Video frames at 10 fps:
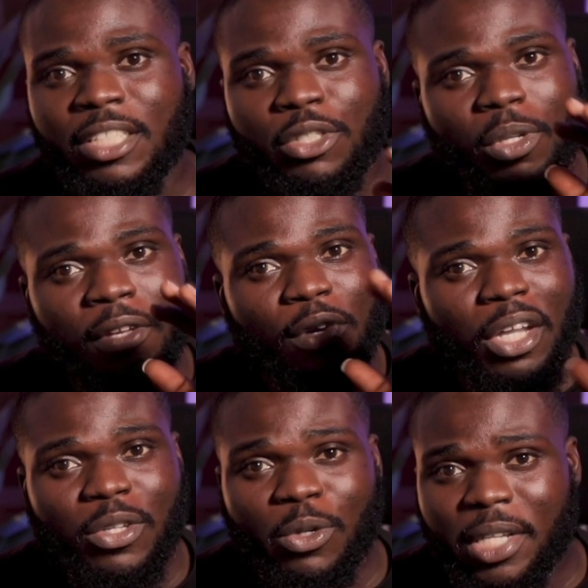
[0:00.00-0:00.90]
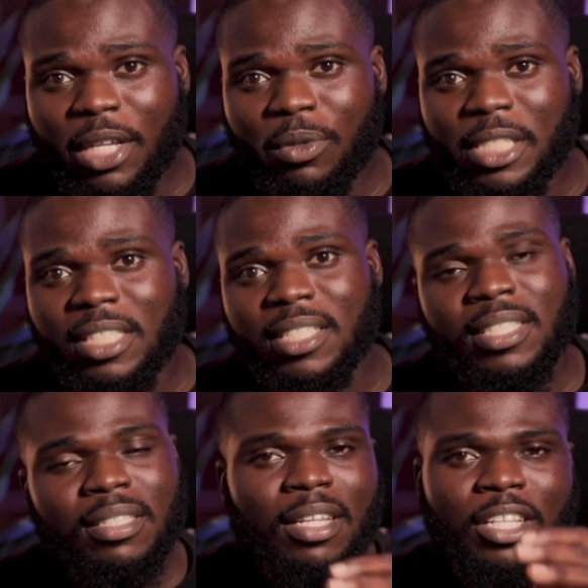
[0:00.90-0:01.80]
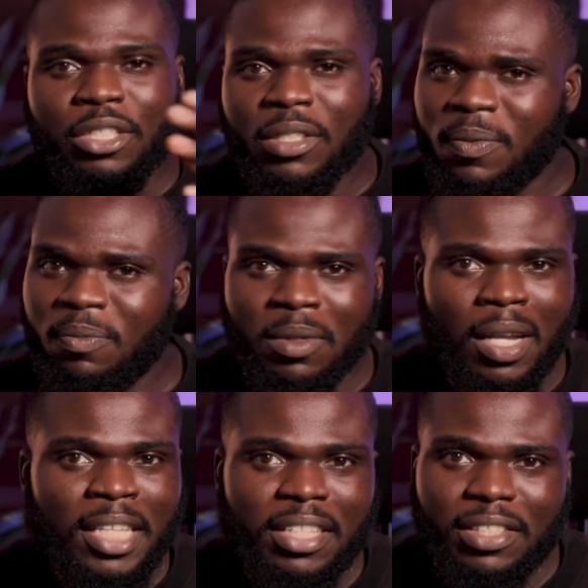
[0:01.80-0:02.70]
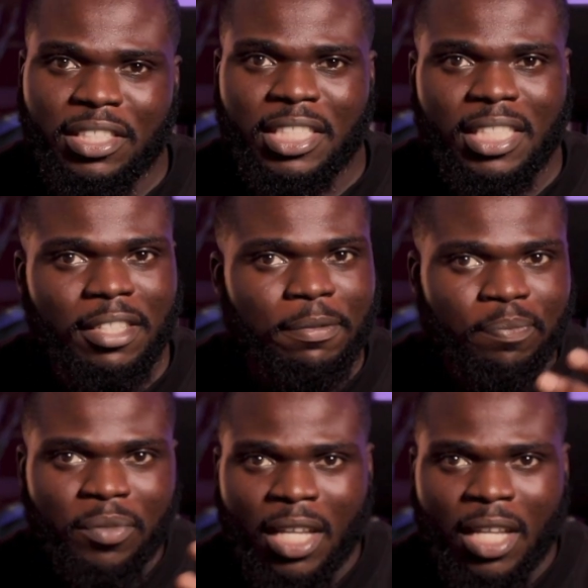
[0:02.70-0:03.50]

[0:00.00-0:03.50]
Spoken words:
So if you are not okay with it, increase the